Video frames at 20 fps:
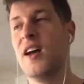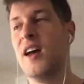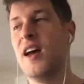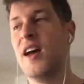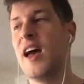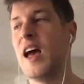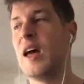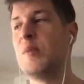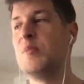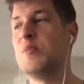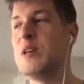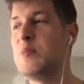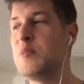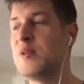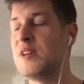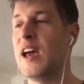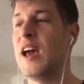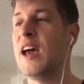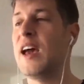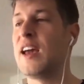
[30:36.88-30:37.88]
And
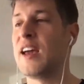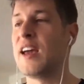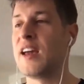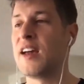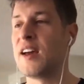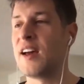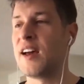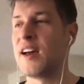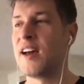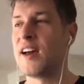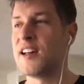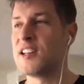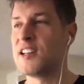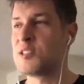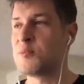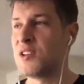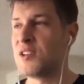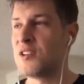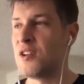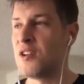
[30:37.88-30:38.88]
BPA has
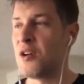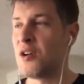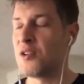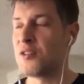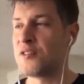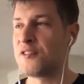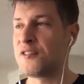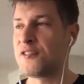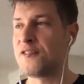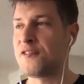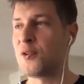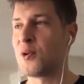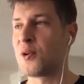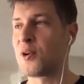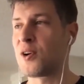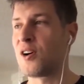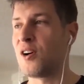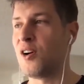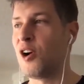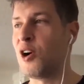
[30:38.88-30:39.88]
been known
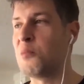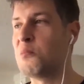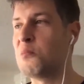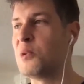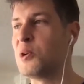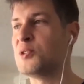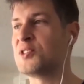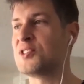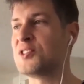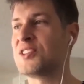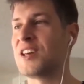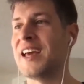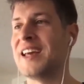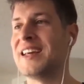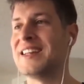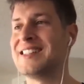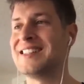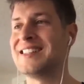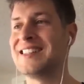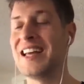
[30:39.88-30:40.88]
for almost a
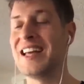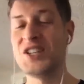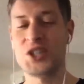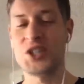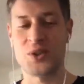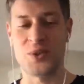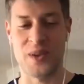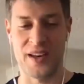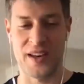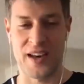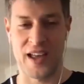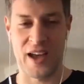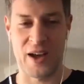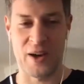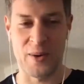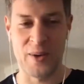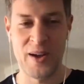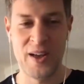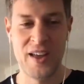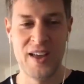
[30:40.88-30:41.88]
century
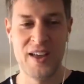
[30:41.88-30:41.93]
now